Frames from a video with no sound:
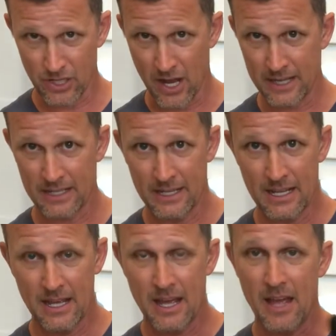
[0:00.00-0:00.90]
shot,
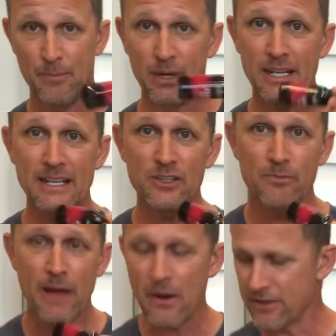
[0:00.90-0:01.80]
put it in your
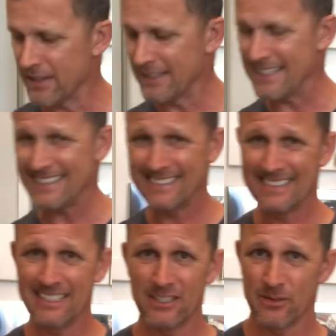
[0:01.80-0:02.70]
mouth and let it
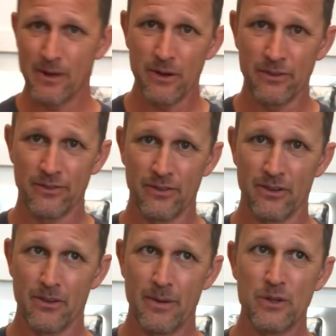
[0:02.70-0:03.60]
sit in your mouth
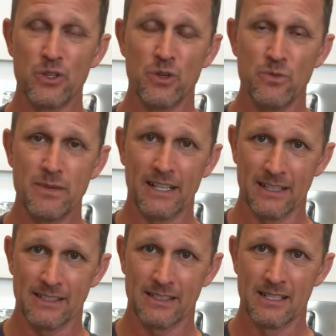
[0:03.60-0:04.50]
for about 2
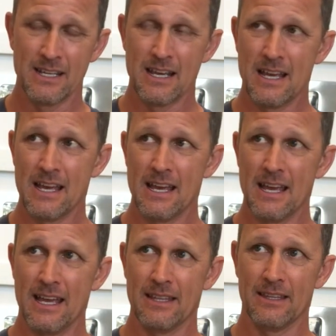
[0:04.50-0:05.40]
minutes.
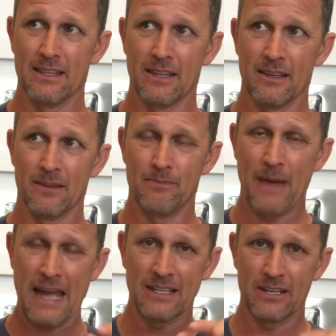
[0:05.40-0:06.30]
And the
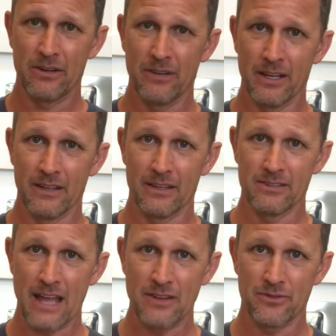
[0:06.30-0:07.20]
bacteria
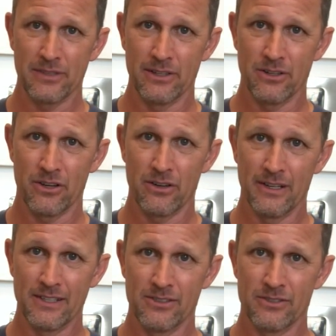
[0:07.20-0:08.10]
that's naturally
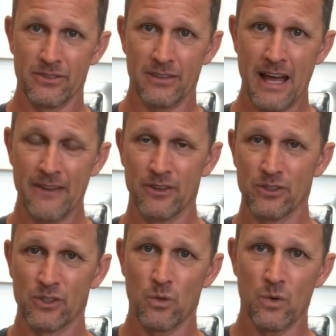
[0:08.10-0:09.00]
occurring in your saliva is
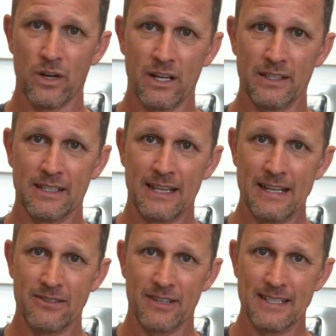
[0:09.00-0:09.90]
going to work on the
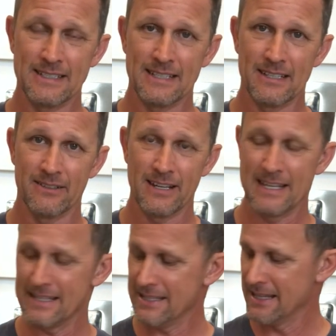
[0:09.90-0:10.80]
nitrites that are
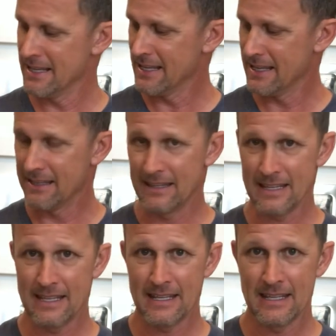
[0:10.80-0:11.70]
in
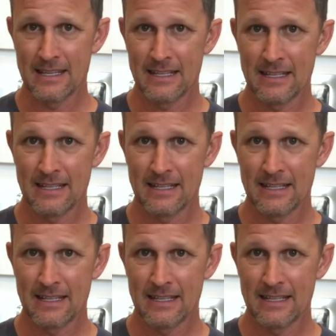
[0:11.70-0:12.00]
the